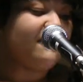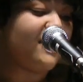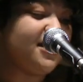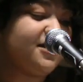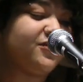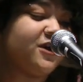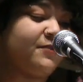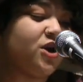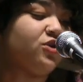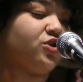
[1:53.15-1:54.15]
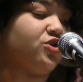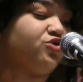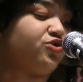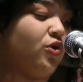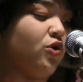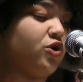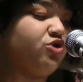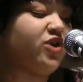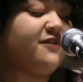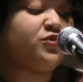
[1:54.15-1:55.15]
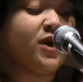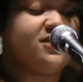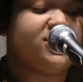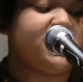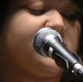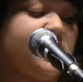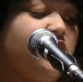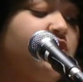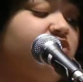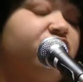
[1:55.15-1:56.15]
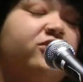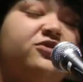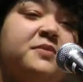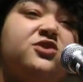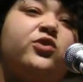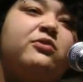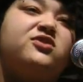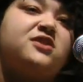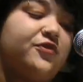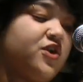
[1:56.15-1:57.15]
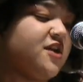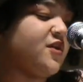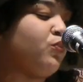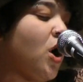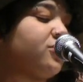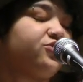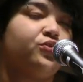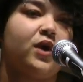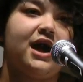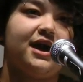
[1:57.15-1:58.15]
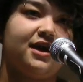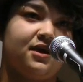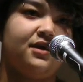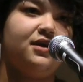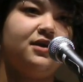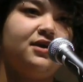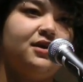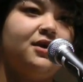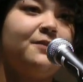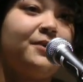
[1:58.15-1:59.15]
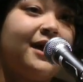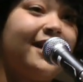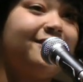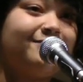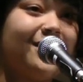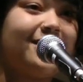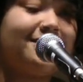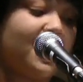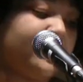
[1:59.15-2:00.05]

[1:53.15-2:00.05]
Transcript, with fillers: of anything but your control, contrived ways to continue to trick me till I was nothing and then walked away. But I am not